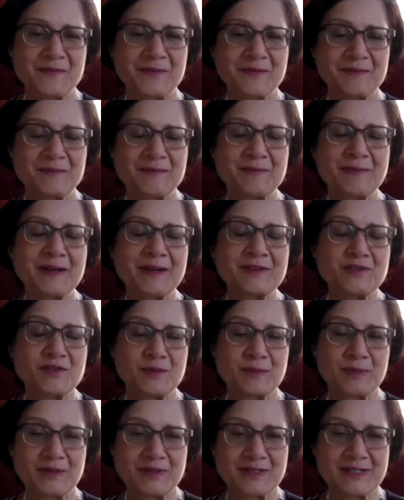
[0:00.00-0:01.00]

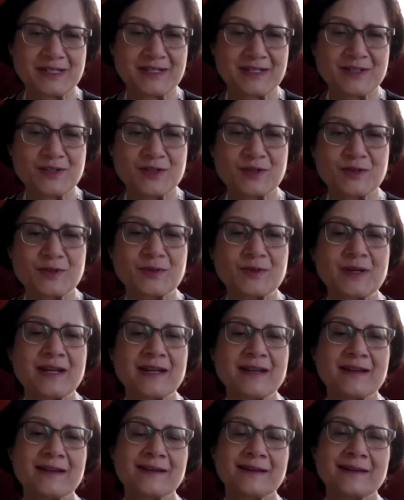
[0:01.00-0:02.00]
attribute it to
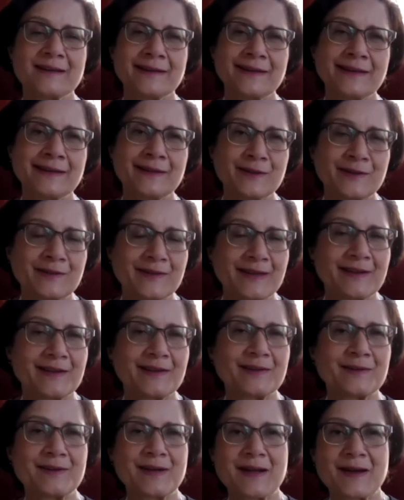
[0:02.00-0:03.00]

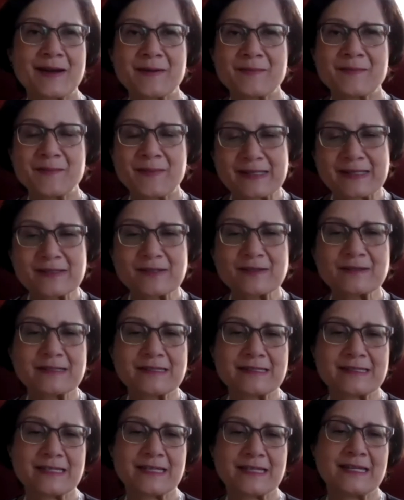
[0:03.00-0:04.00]
their muscle
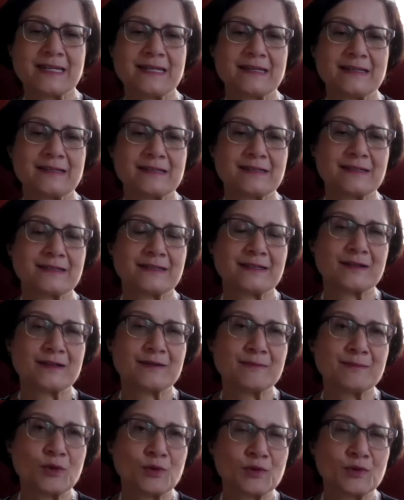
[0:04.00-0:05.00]
disease,
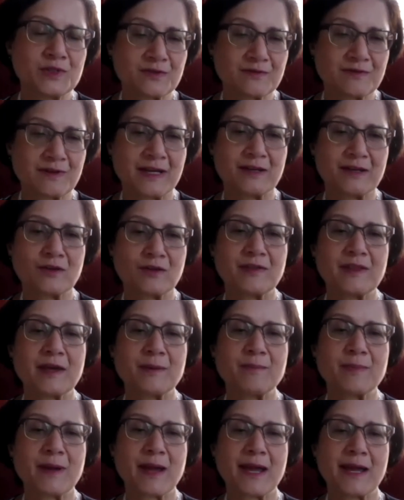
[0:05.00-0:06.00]
more strain on their
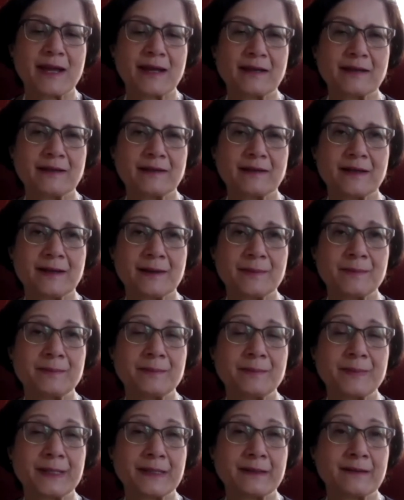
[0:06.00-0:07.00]
back.
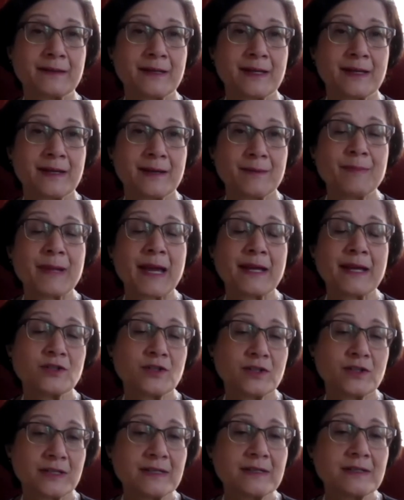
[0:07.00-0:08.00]
But Paget
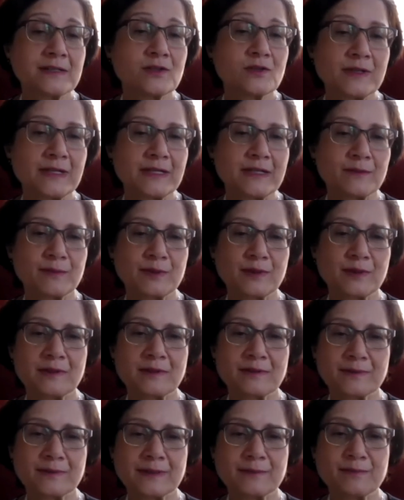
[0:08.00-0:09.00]
is treatable
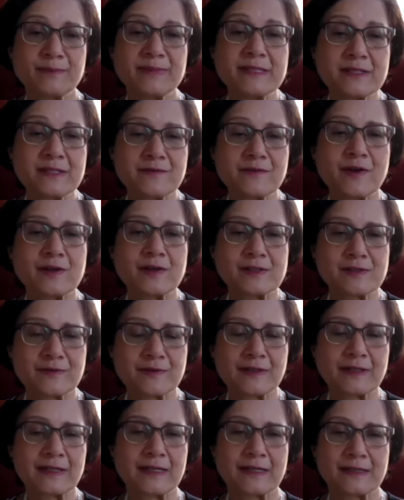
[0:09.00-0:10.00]
with
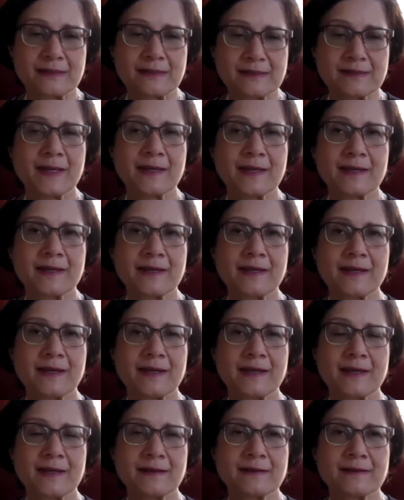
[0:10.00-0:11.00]
bisphosphonates,
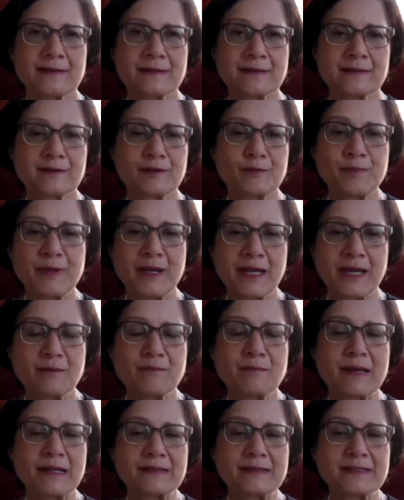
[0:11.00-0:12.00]
and the pain
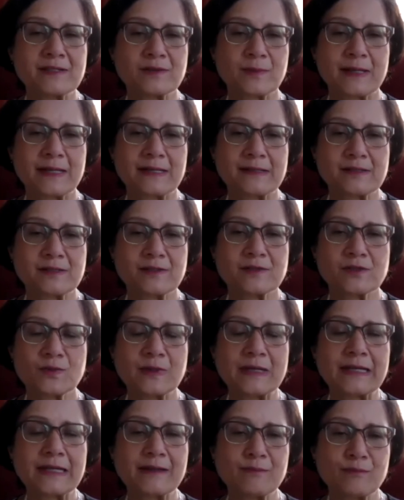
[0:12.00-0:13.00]
melts away. So it's
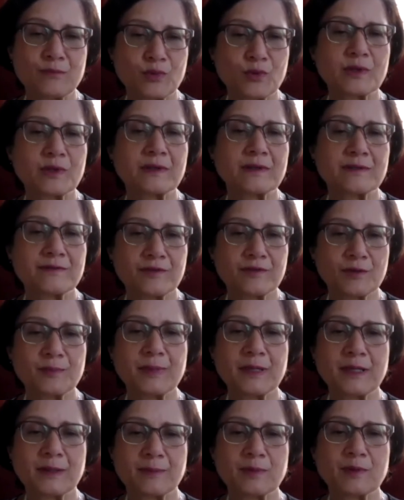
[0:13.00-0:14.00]
really important for
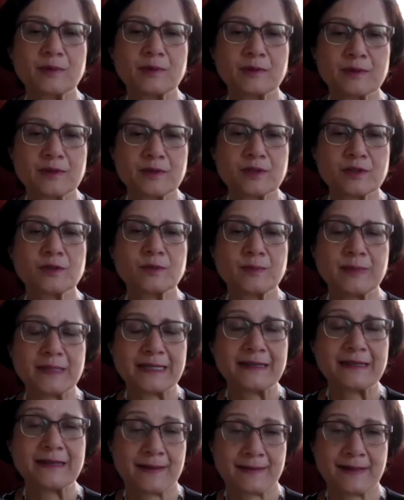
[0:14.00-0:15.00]
people to
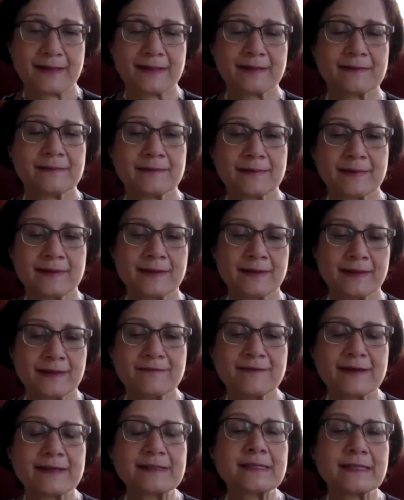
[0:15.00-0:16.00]
be
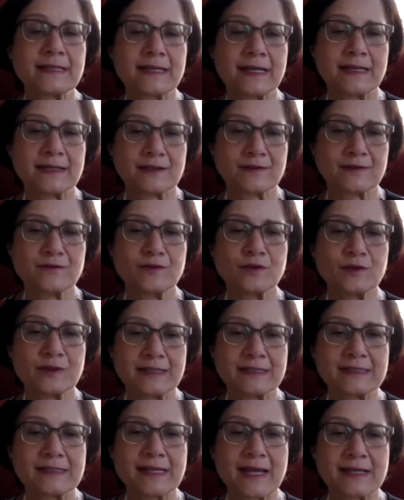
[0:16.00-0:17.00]
investigated for
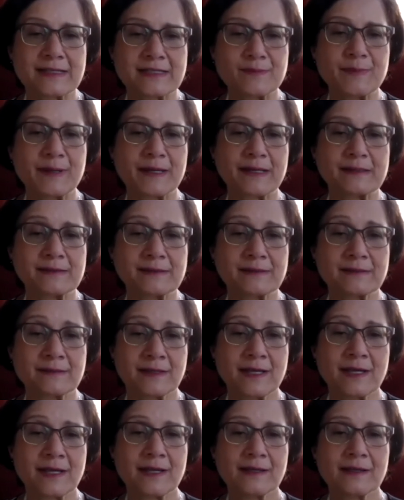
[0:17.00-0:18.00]
these aspects,
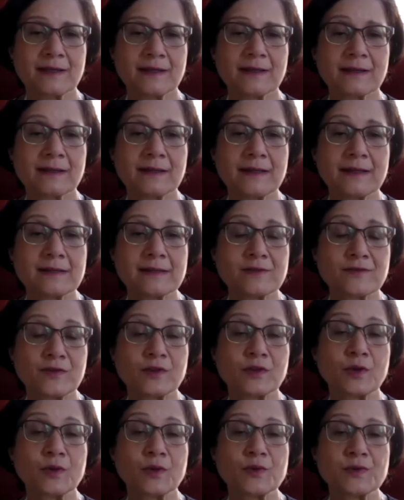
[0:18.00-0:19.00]
at least for
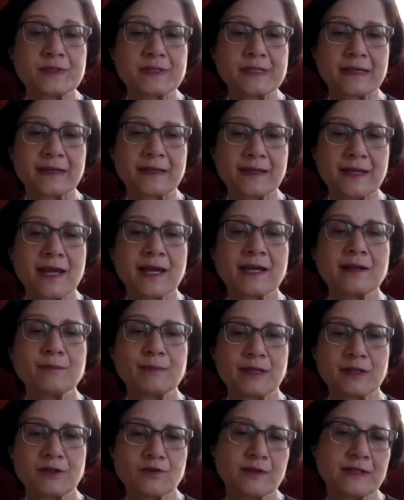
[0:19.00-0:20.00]
those that can be
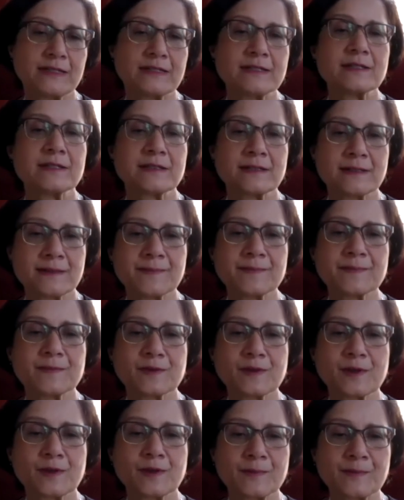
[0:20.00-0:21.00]
treated.
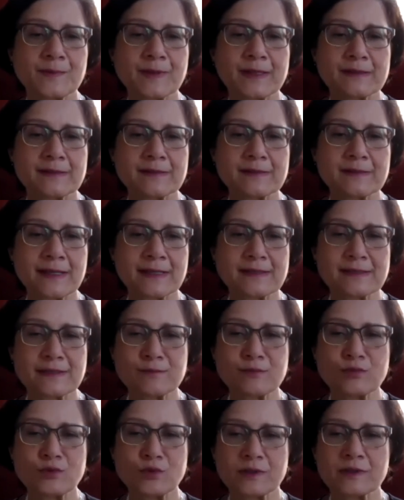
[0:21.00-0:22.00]
So that's
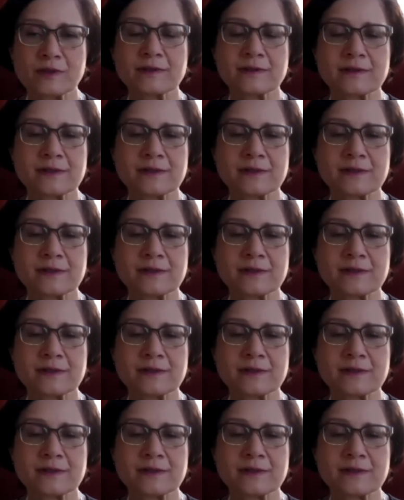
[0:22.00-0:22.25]
important.